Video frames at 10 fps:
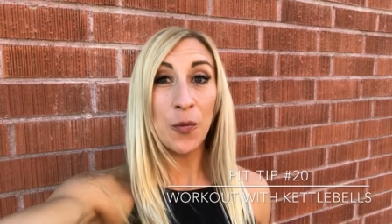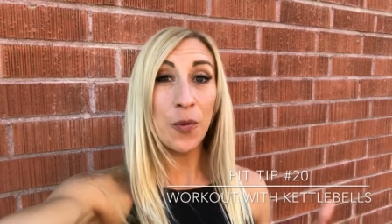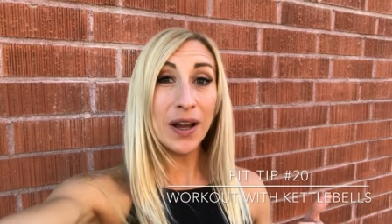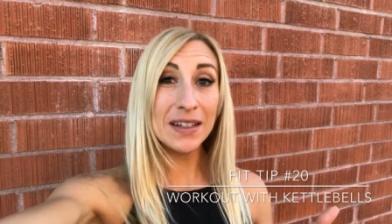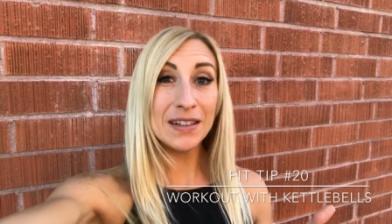
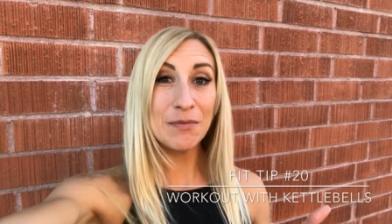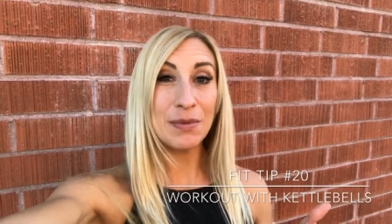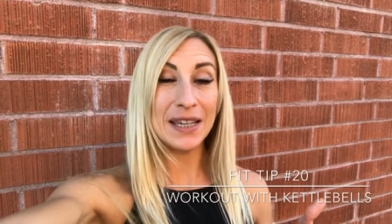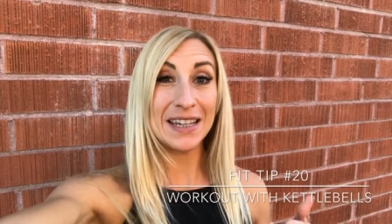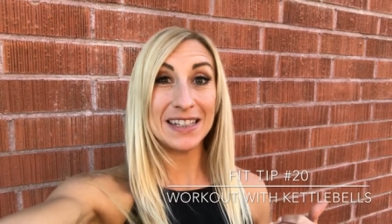One,
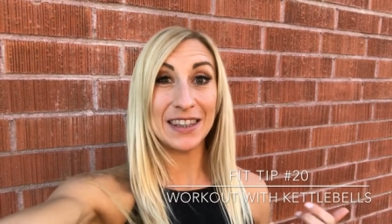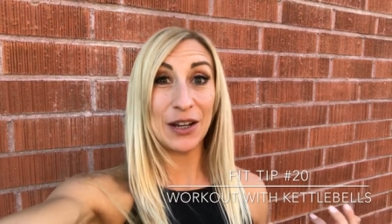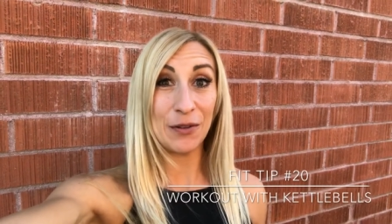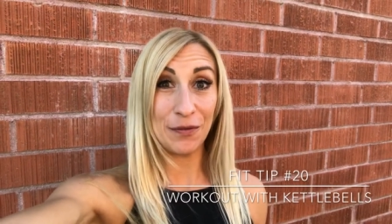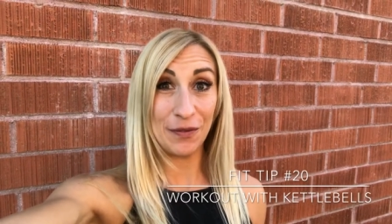because
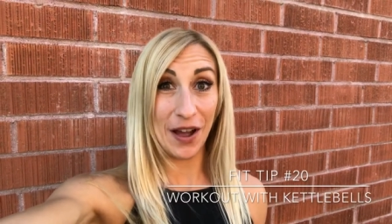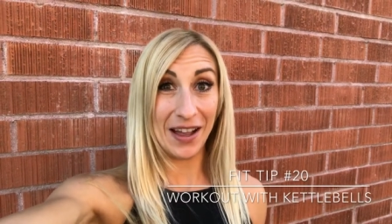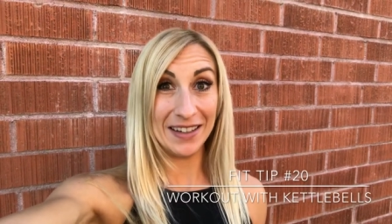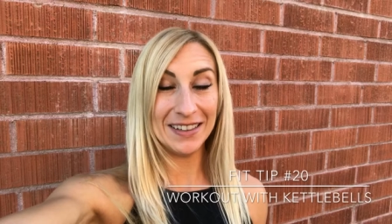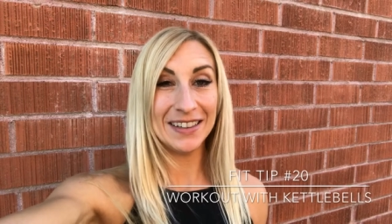they're
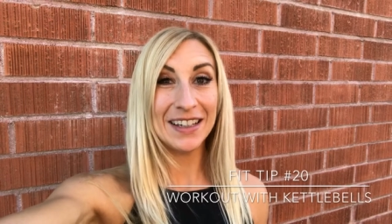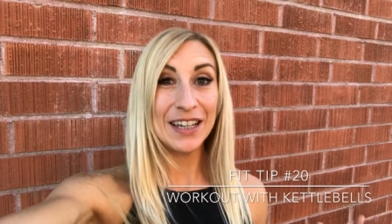fun.